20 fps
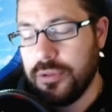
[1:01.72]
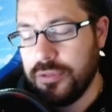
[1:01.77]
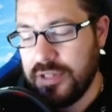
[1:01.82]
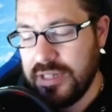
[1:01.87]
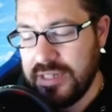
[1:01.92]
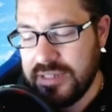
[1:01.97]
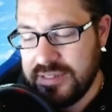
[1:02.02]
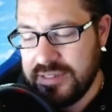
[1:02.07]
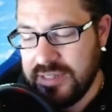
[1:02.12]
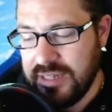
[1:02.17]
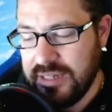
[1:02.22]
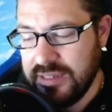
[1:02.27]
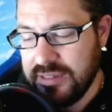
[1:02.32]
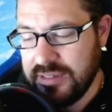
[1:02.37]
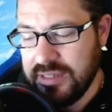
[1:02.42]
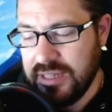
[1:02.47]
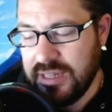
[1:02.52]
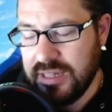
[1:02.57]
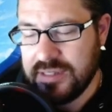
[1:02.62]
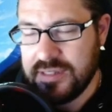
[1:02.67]
Think Tank
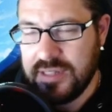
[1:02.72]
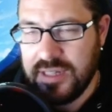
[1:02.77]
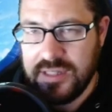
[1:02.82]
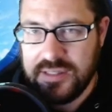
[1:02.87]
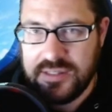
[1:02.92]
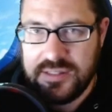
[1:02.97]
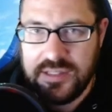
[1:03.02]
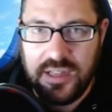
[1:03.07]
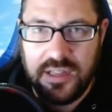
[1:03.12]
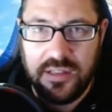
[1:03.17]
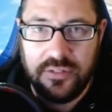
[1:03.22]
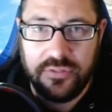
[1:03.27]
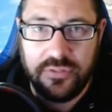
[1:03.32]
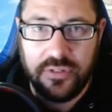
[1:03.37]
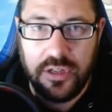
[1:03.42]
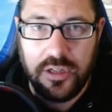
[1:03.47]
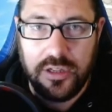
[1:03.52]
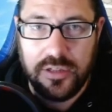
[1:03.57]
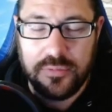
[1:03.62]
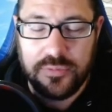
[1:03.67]
decks aside
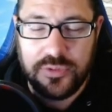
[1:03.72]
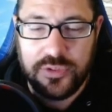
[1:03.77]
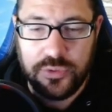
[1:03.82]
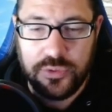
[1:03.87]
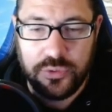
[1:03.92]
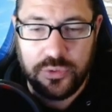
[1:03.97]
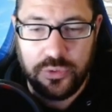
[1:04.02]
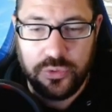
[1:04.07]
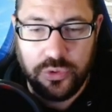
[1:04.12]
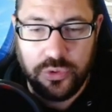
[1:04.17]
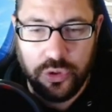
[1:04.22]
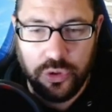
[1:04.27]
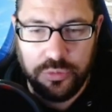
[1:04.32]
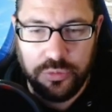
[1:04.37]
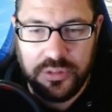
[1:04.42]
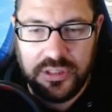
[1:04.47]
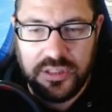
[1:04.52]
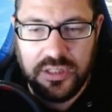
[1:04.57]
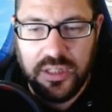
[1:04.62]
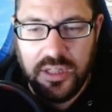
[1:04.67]
from
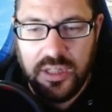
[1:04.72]
Tsukuyomi.